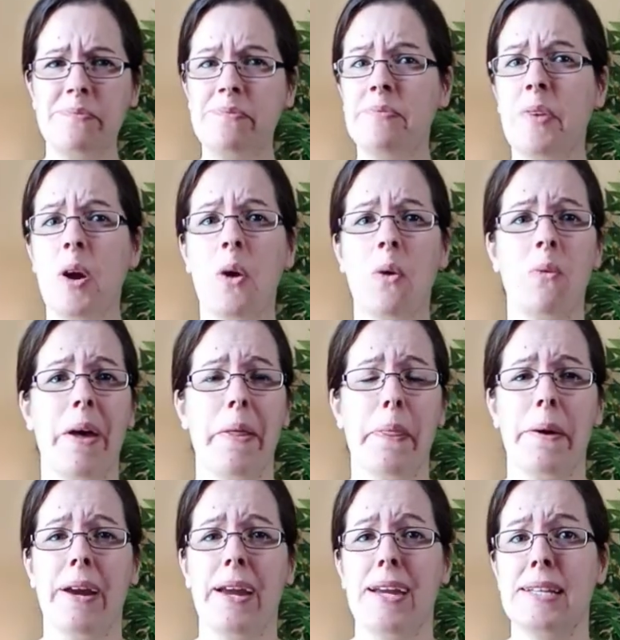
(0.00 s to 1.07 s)
whether
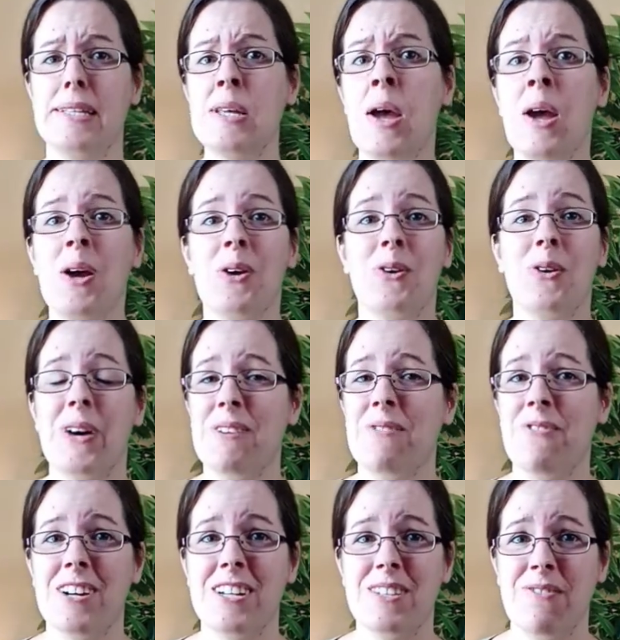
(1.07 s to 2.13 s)
it's going for
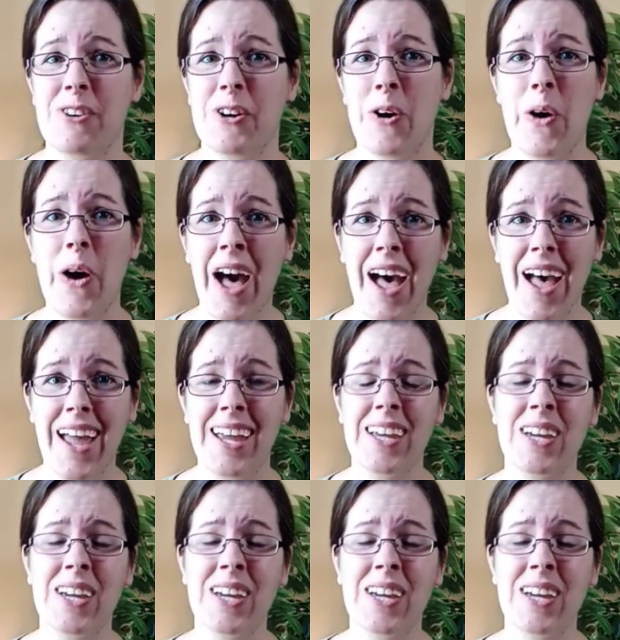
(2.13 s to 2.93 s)
a difficult hike